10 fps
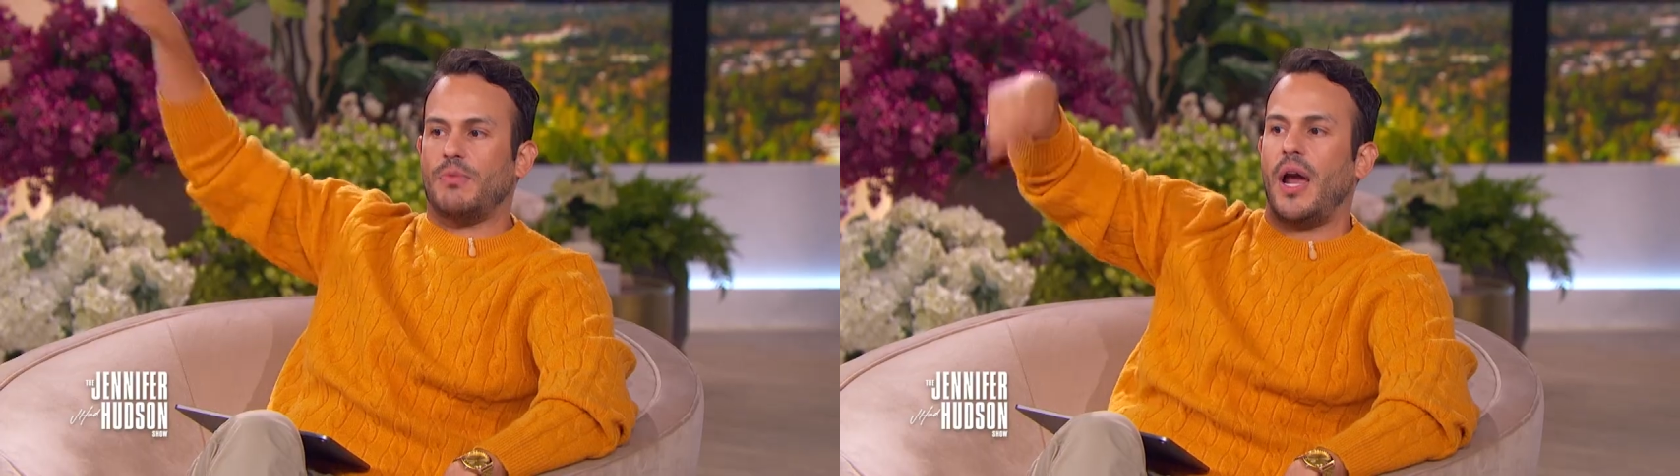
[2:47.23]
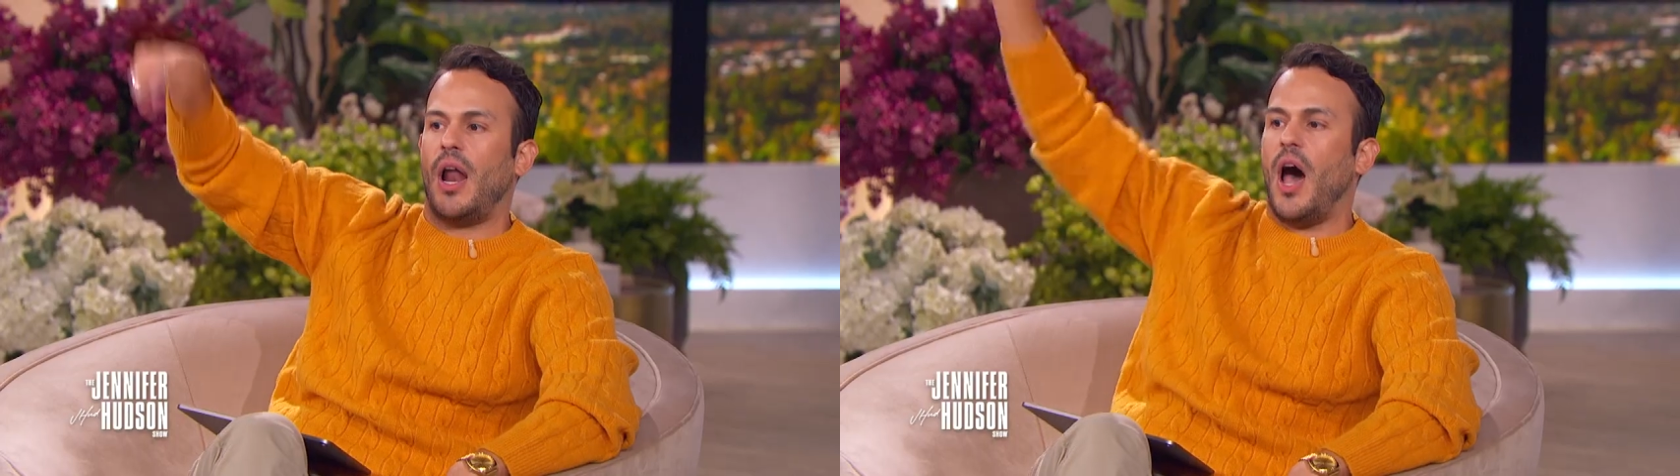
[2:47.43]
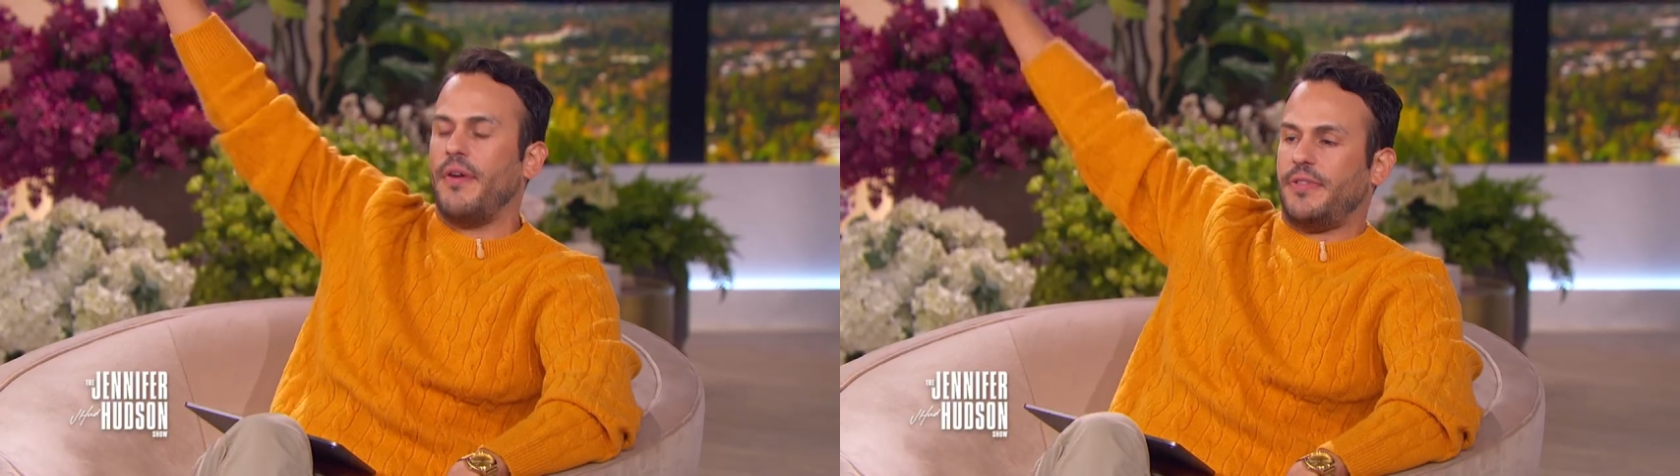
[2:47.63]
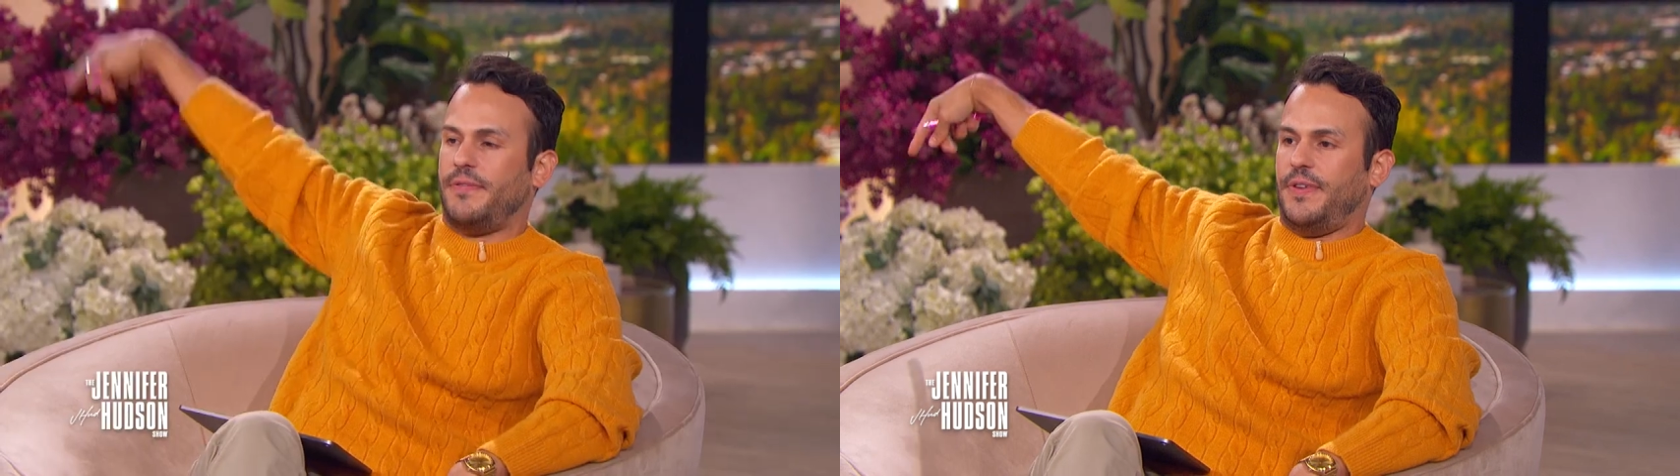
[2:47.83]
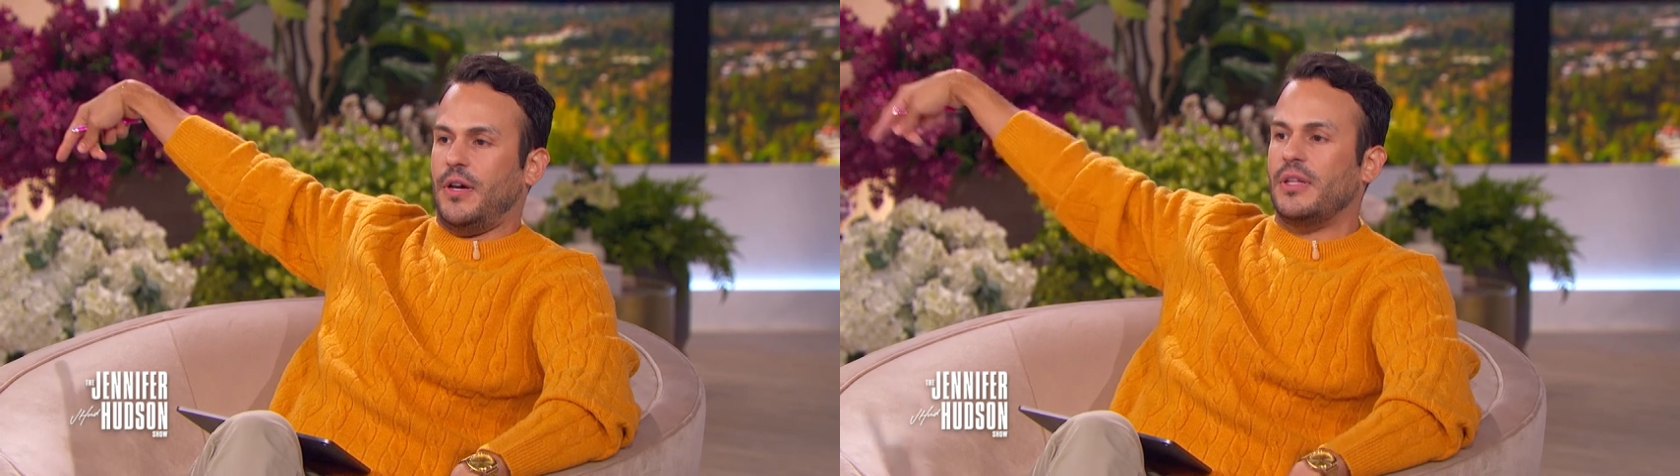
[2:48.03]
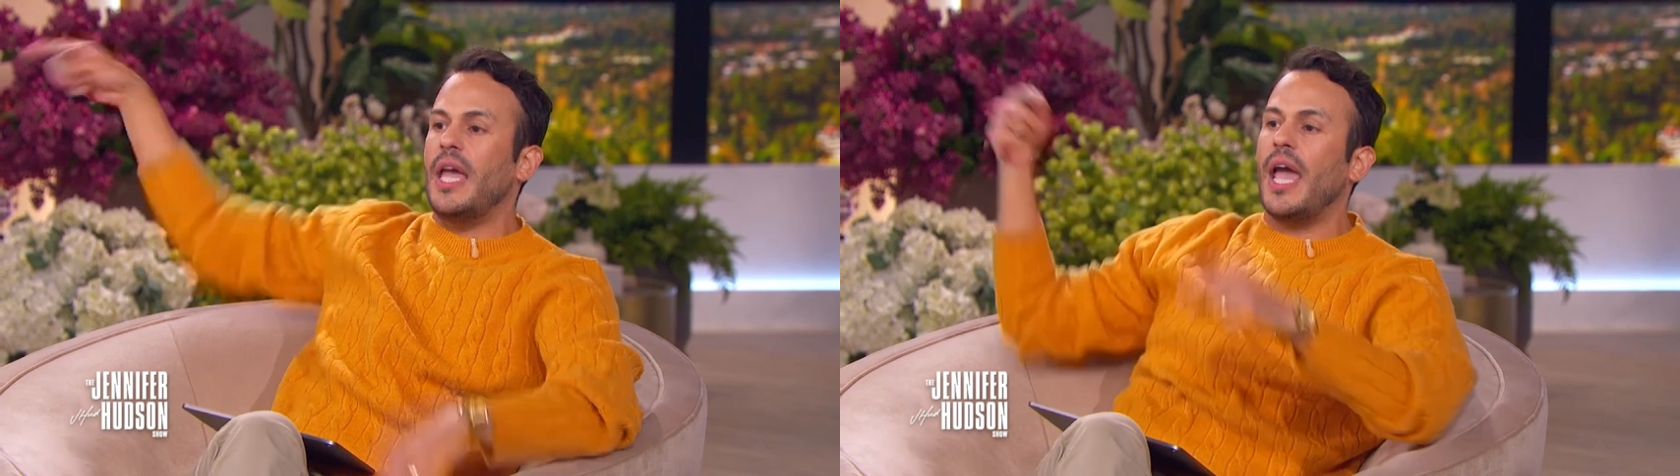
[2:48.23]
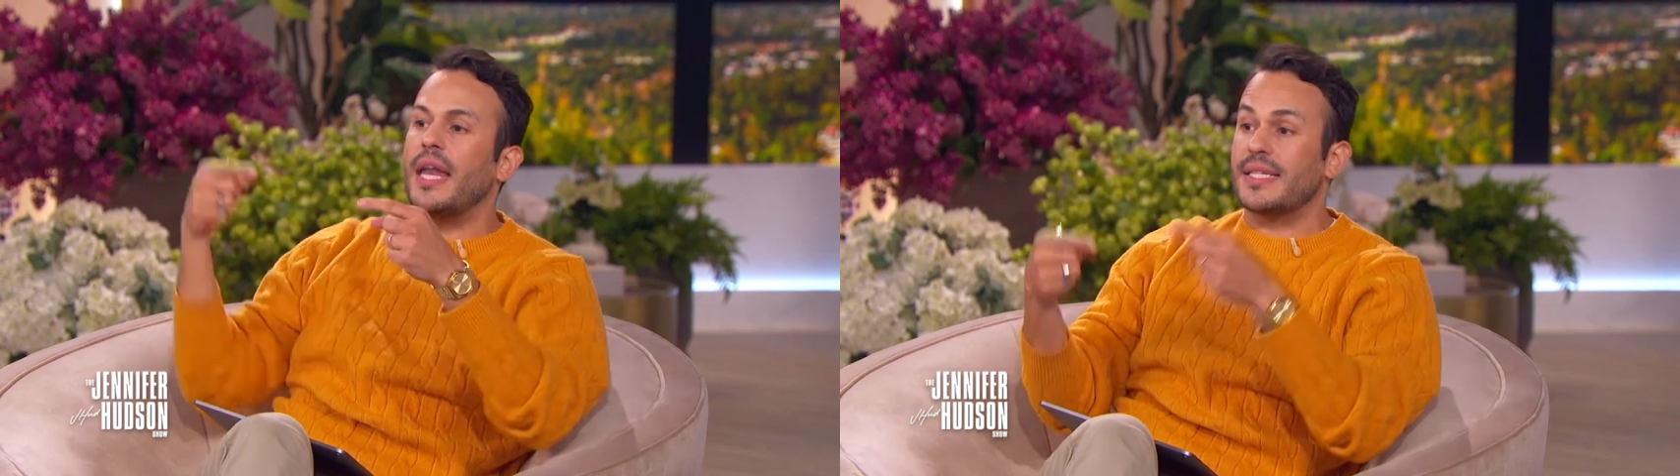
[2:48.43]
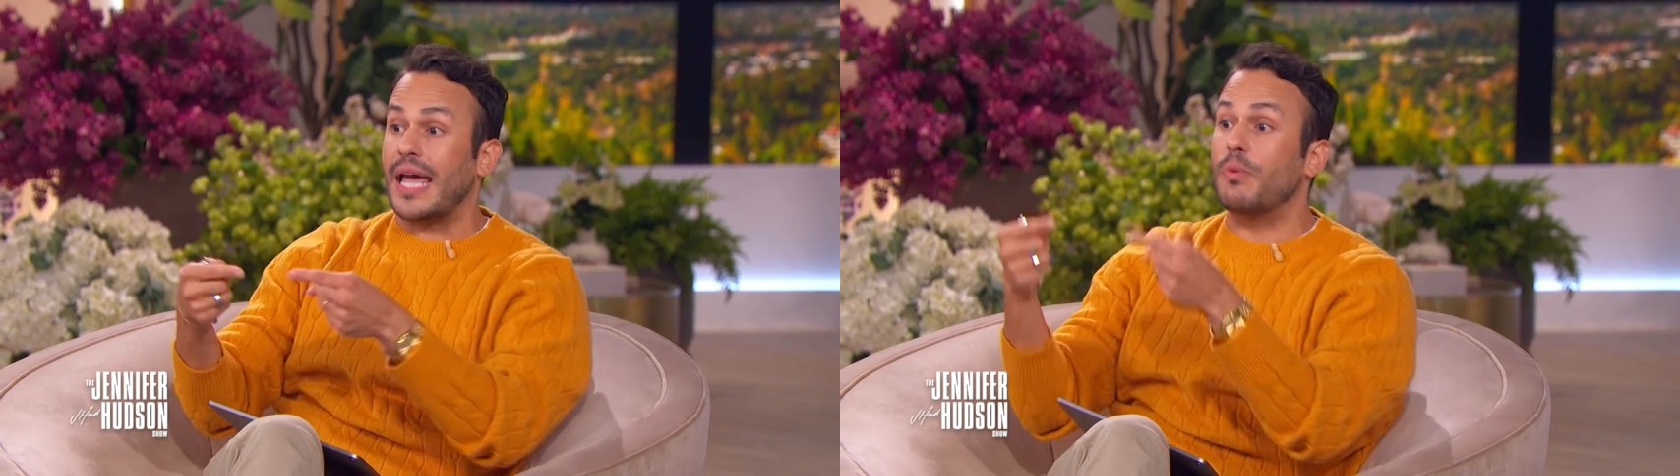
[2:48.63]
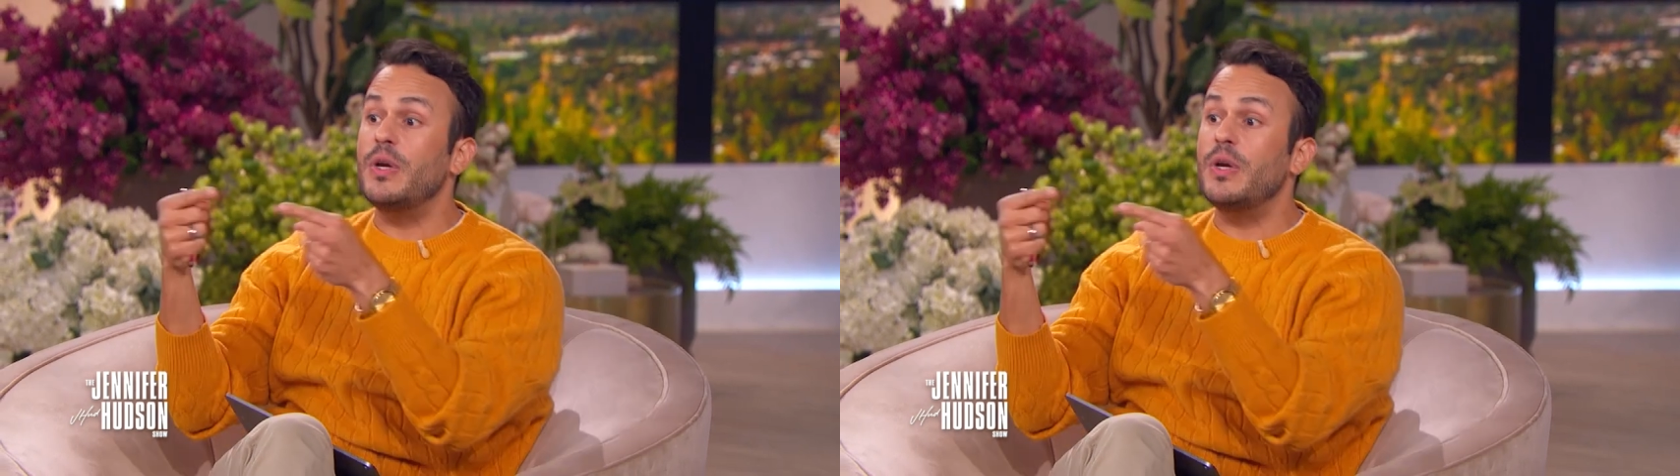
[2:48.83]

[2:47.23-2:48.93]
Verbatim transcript: right off the field and is like,